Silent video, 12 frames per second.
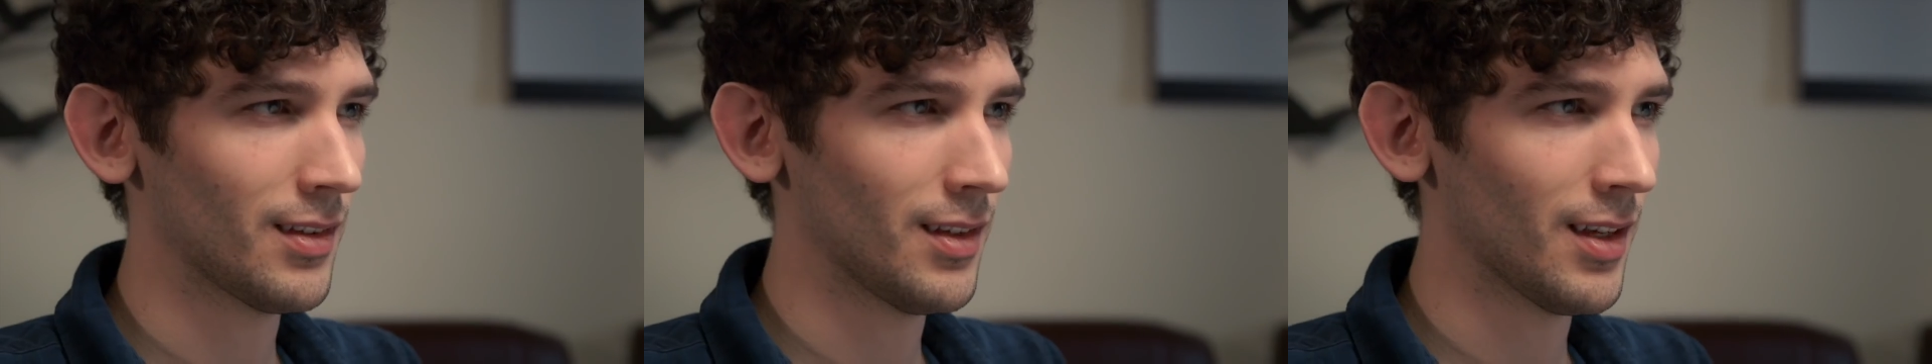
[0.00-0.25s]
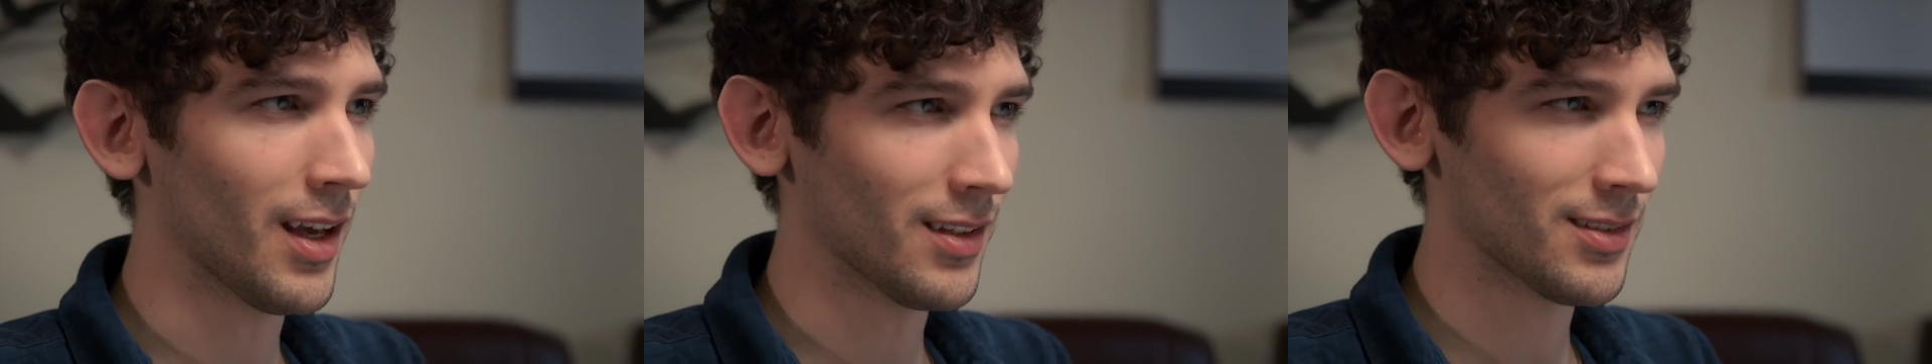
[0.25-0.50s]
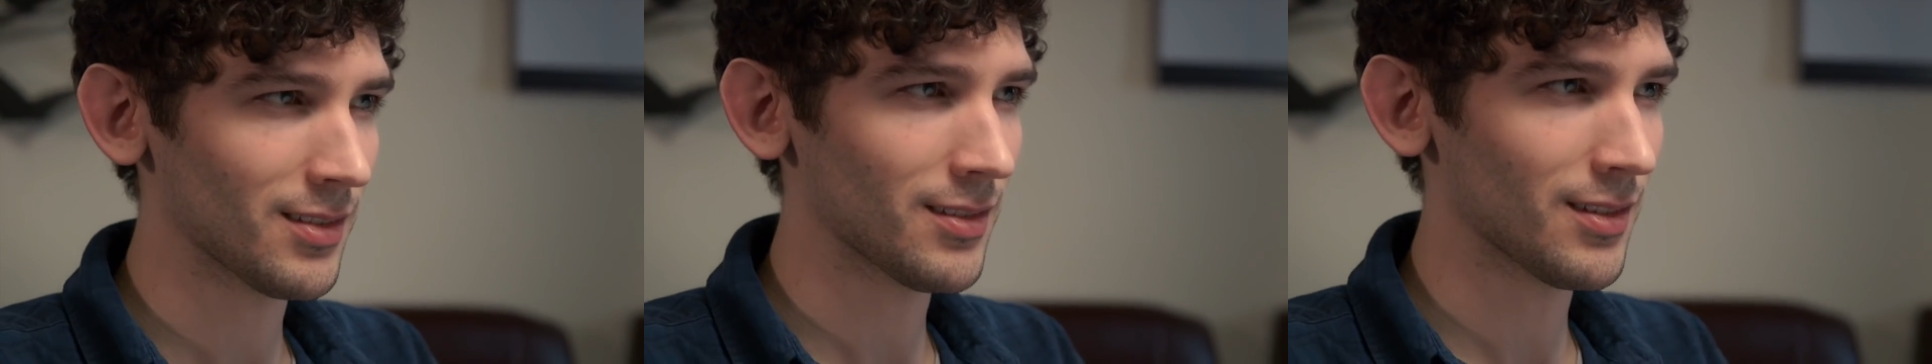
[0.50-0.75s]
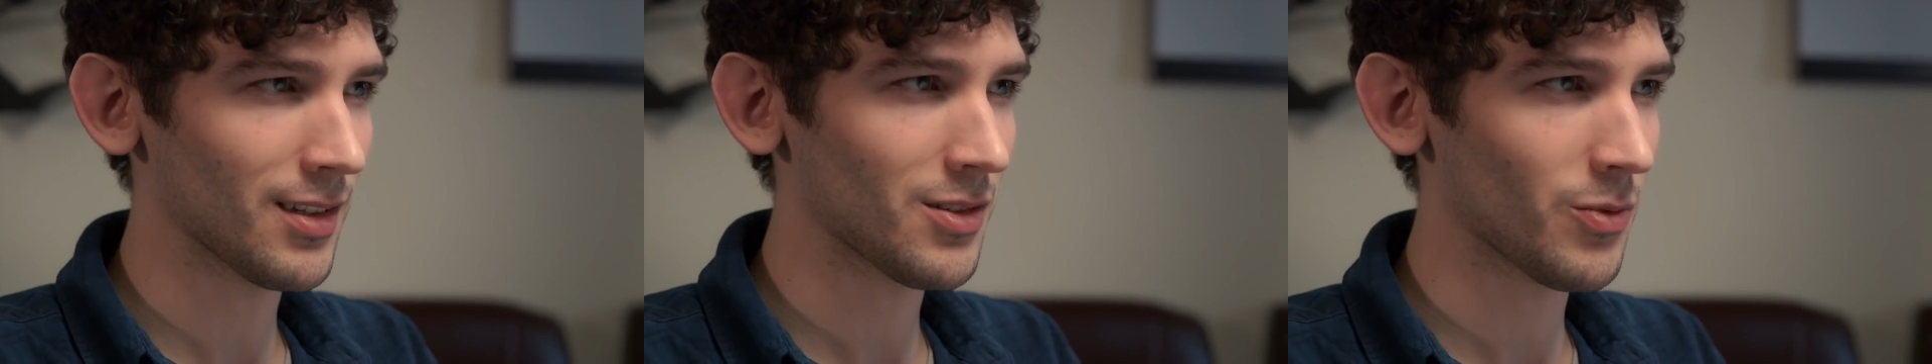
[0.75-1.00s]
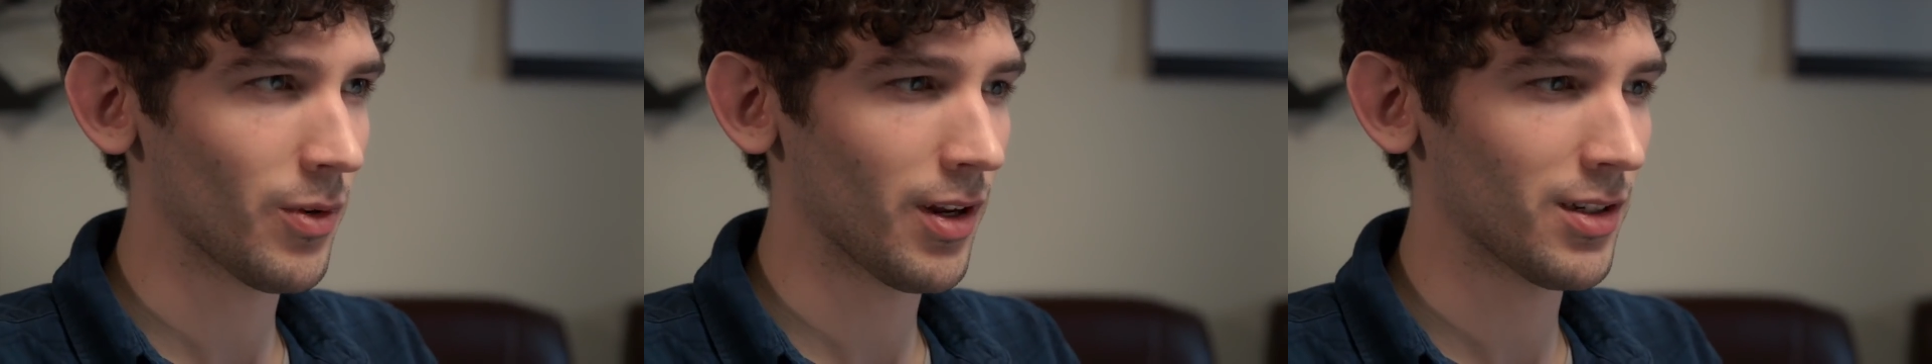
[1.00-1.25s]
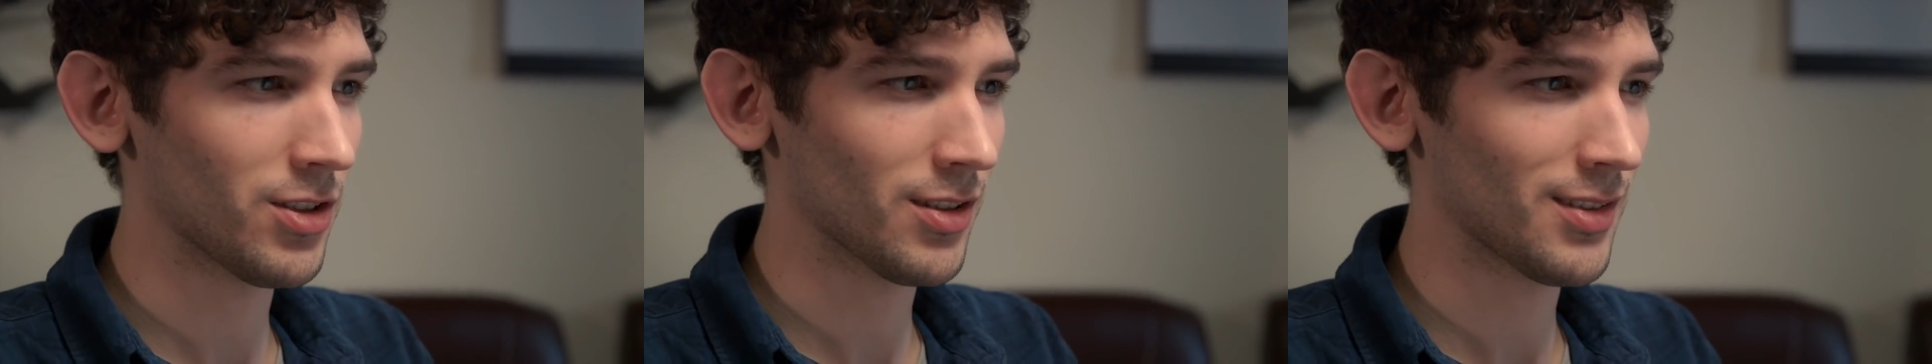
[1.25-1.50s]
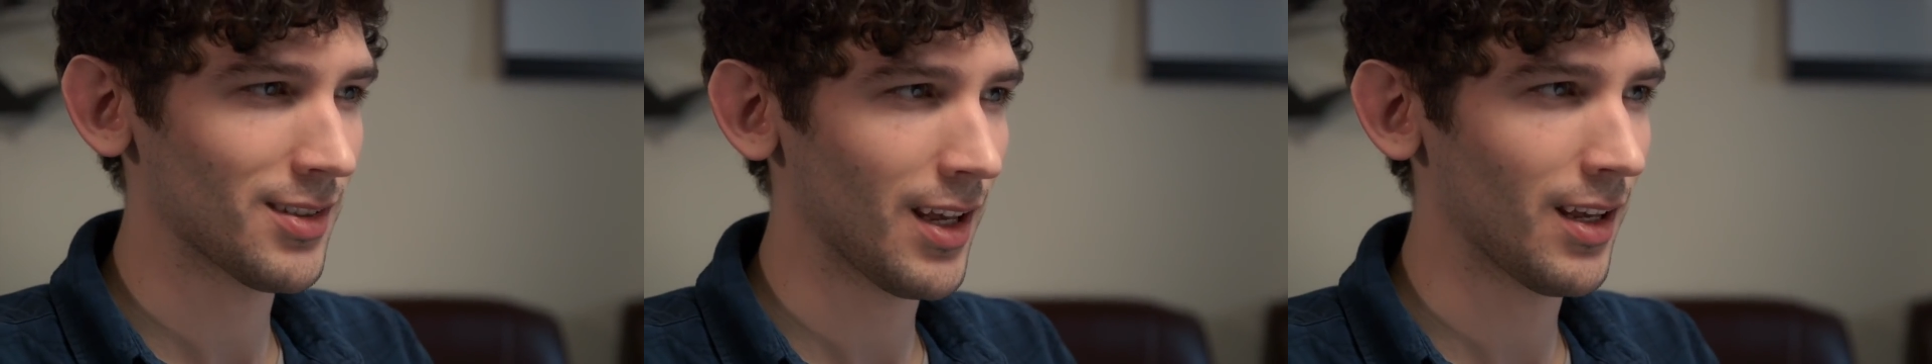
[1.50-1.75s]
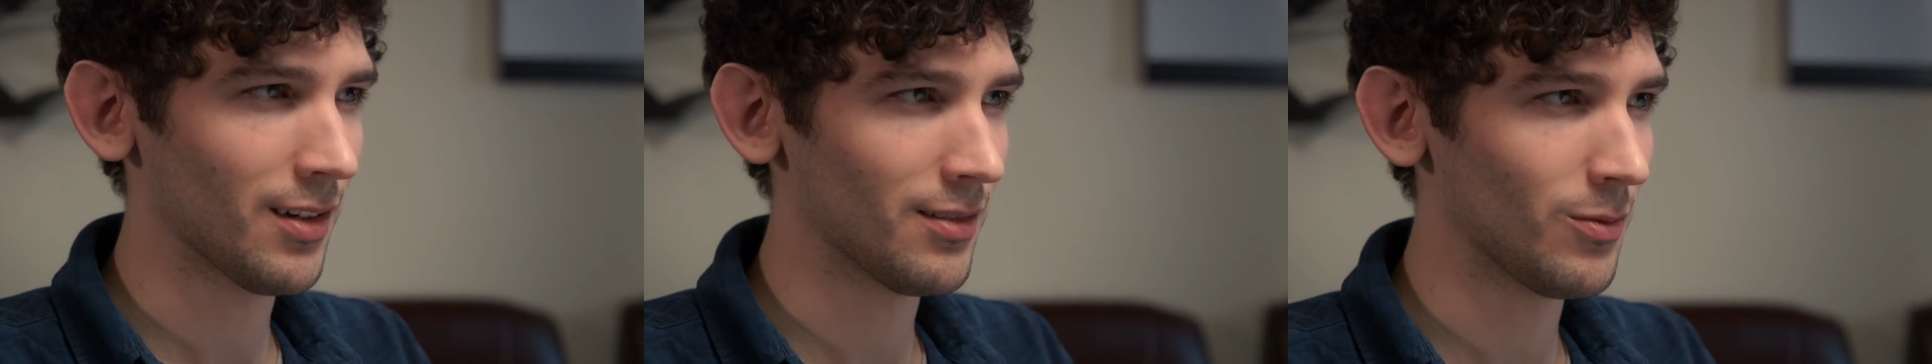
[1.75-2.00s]
Yes, that's what I just
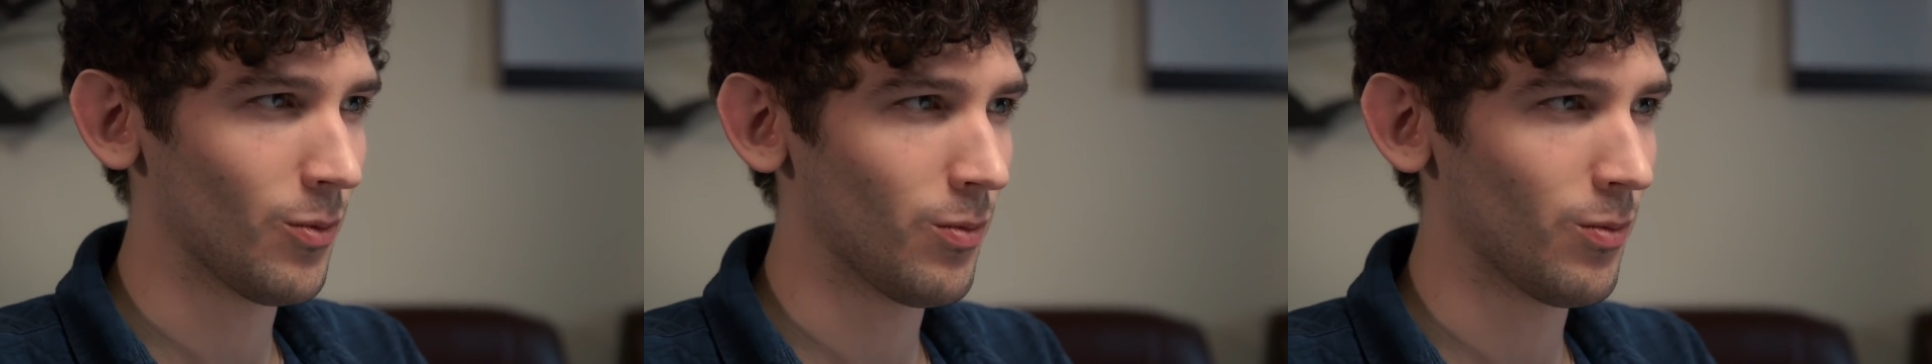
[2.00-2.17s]
said.